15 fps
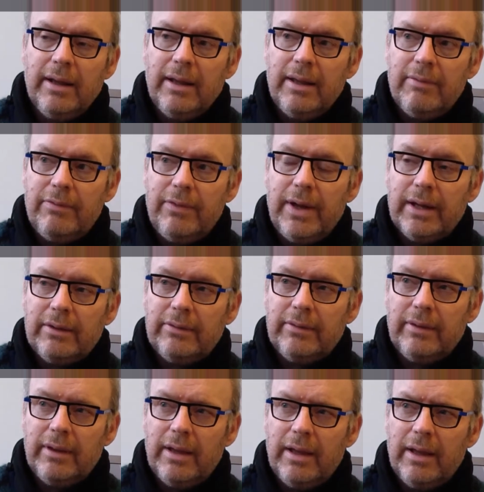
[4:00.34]
in
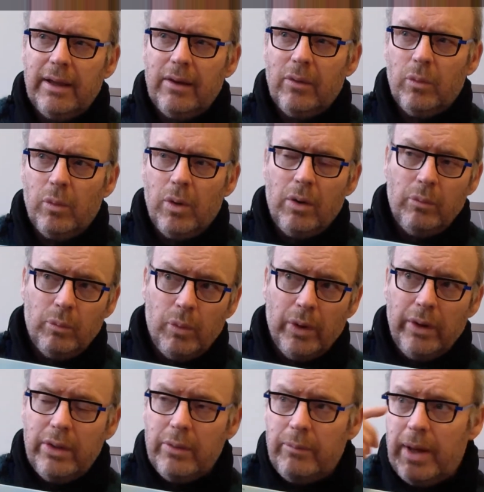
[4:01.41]
fact, on one
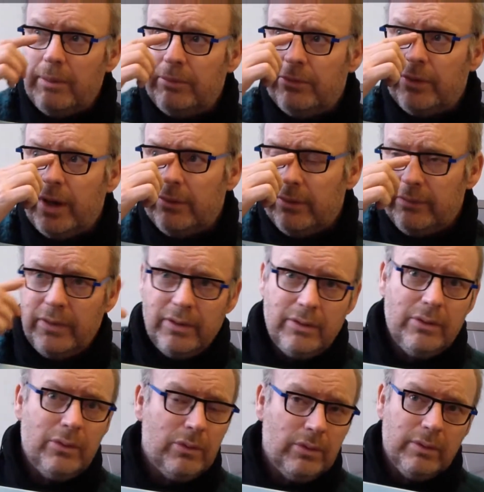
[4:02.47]
of the websites, if you
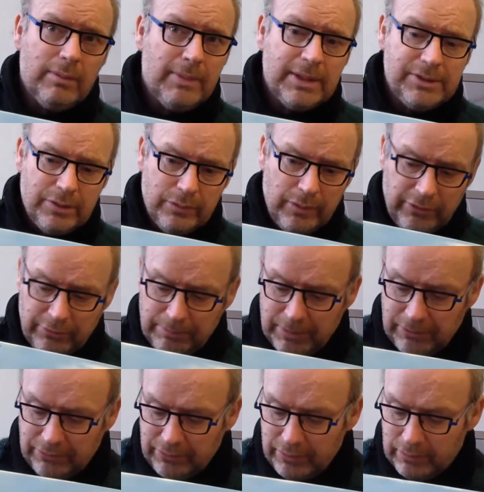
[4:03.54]
Google the Magic
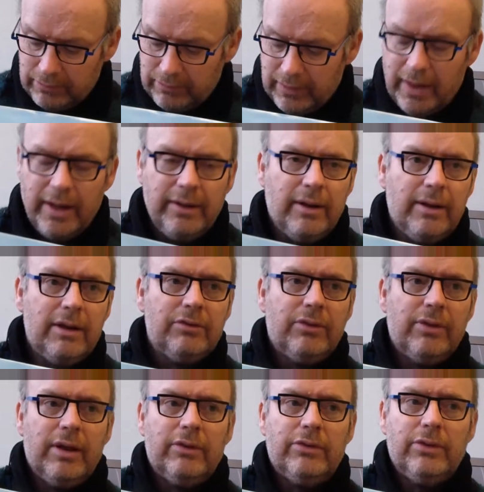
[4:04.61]
Whispers, you'll find a list of
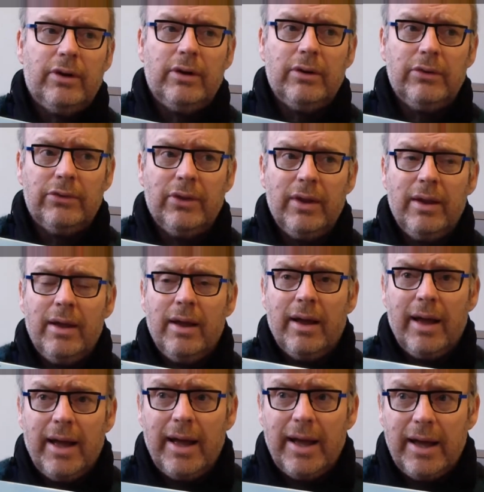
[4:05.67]
their songs,
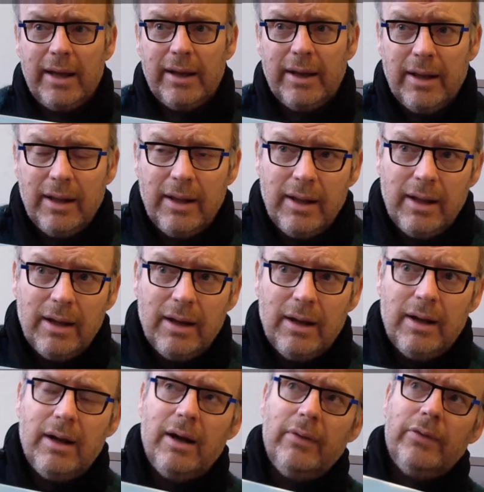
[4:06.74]
and
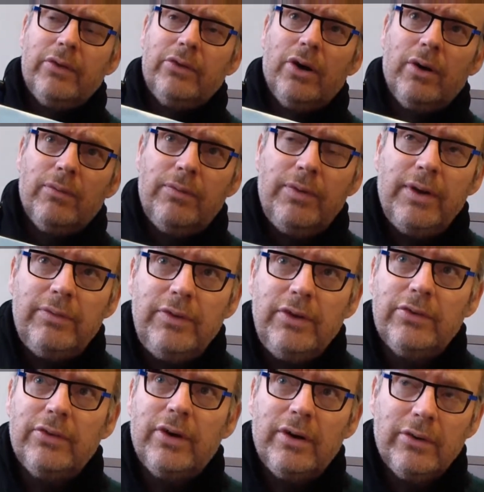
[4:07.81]
on the top 50
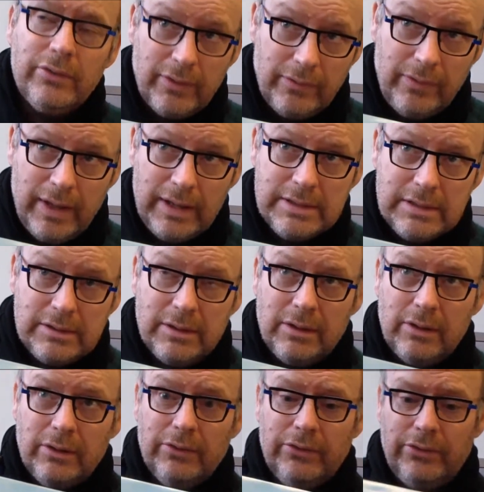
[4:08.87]
song of their
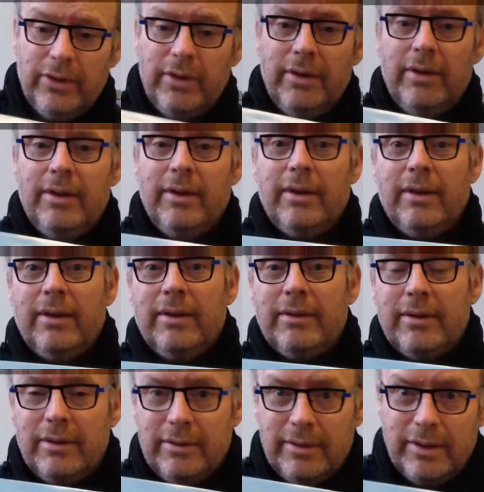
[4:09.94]
songs,
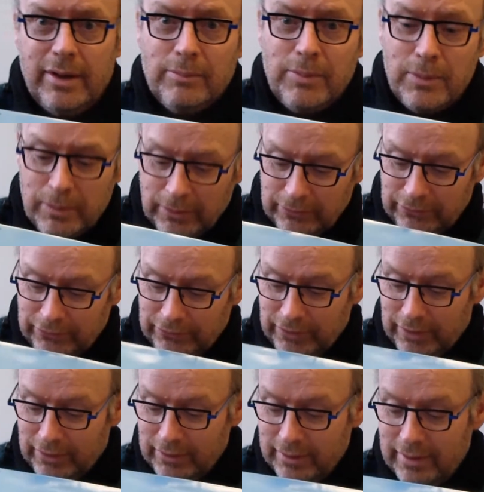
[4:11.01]
the number one
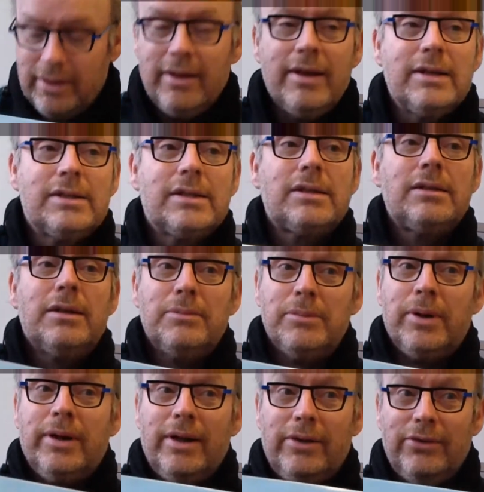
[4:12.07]
song is
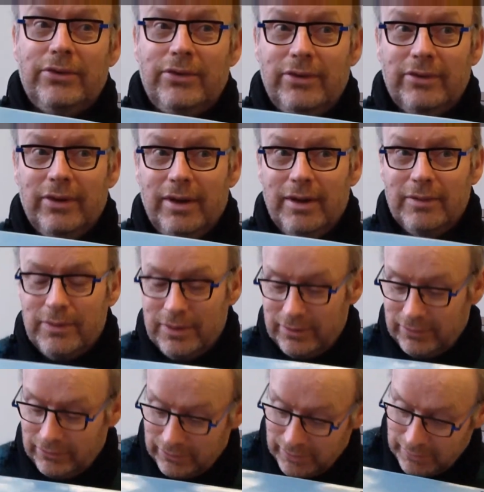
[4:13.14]
Someone Else's Love.
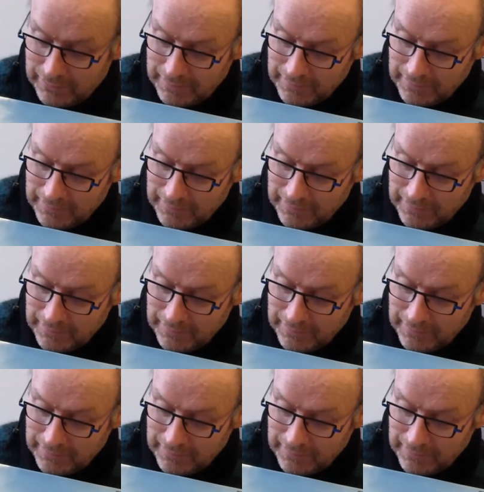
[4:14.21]
So